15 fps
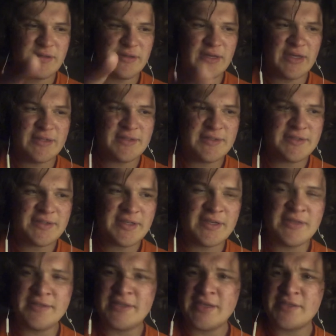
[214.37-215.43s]
I just get
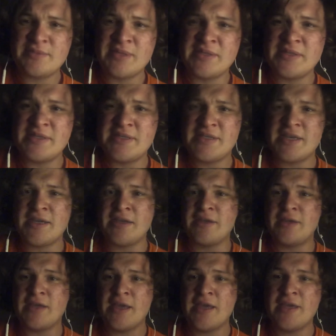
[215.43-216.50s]
a text message saying,
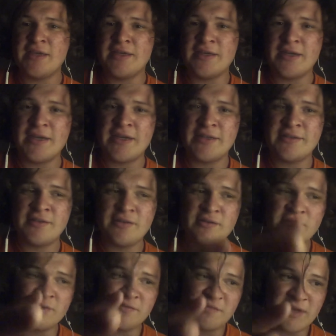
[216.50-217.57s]
hey, I had to go
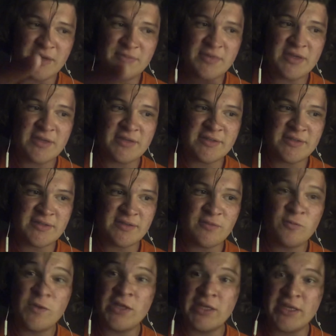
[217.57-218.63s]
to the vet because
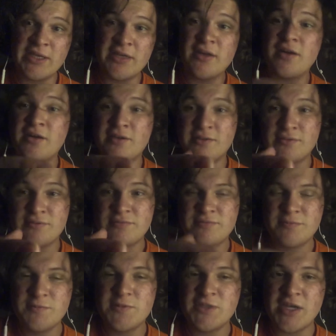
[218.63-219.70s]
Willie, our
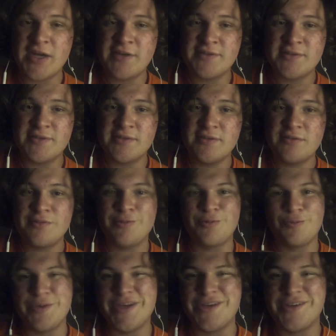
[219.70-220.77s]
dachshund, or
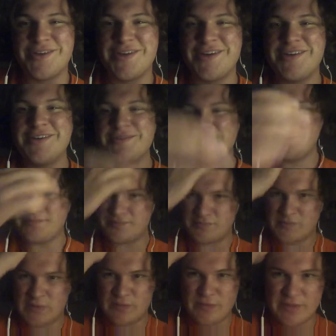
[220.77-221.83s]
wiener dog,
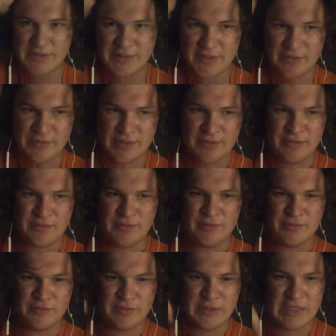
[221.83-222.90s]
was going
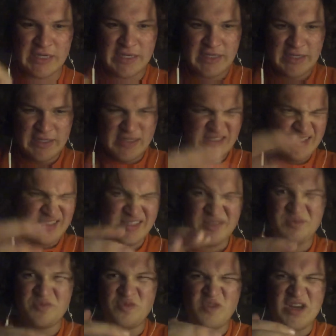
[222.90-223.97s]
through
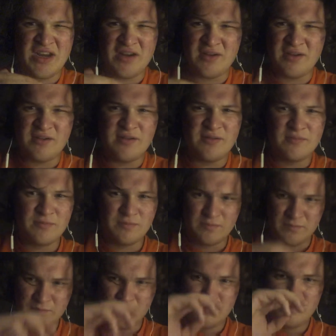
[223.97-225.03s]
some weird
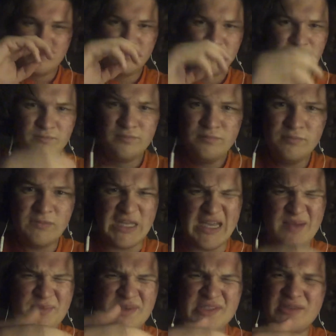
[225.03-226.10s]

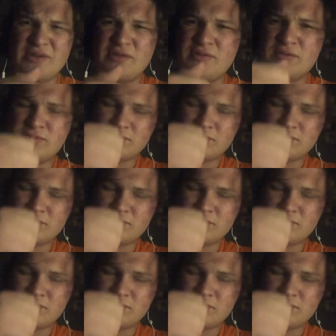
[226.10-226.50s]
episode.